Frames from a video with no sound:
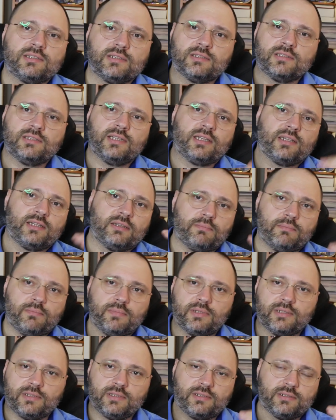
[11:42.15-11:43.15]
so that
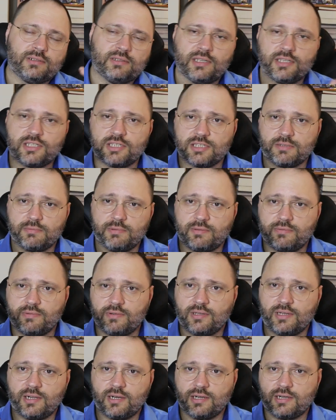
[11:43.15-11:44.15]
the relations
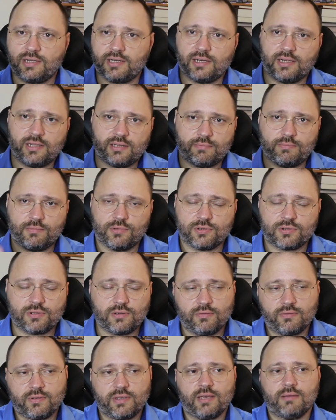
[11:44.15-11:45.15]
between Ankara and
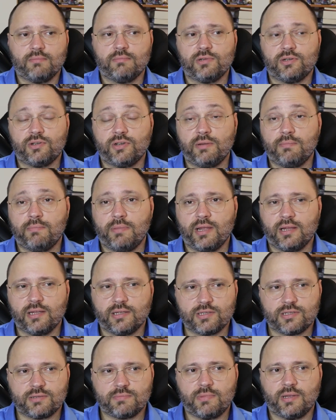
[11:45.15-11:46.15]
Moscow can be
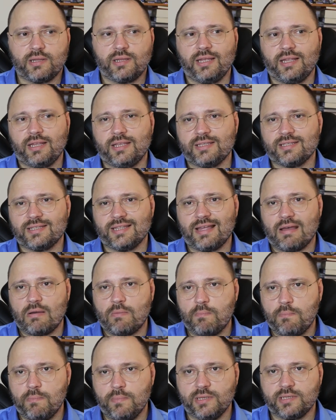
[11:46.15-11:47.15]
rebalanced, but it is
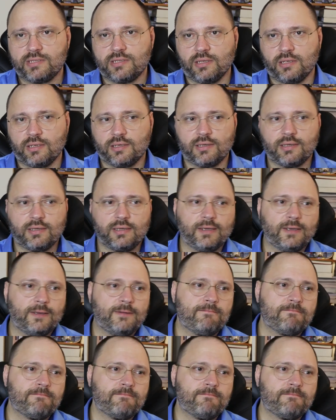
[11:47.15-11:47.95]
now missing.